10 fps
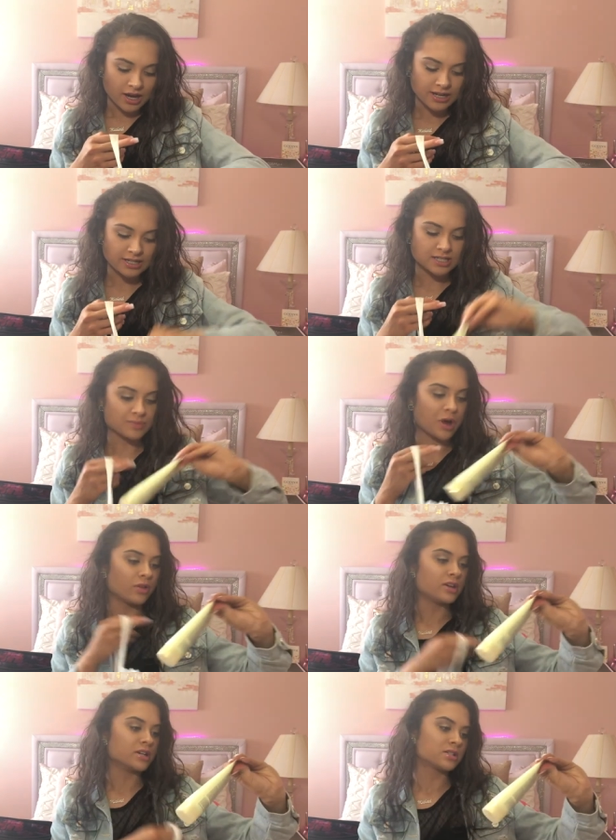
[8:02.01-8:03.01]
I need to smell
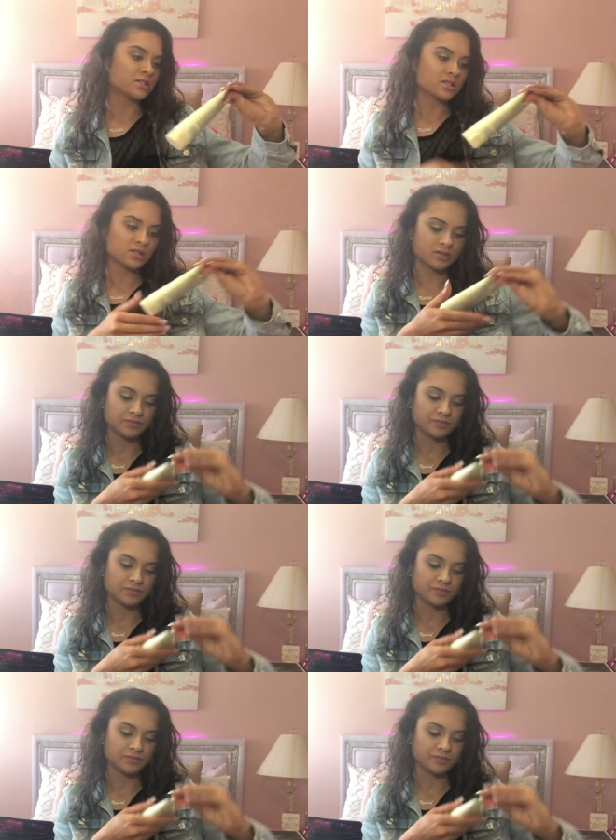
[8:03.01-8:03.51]
this.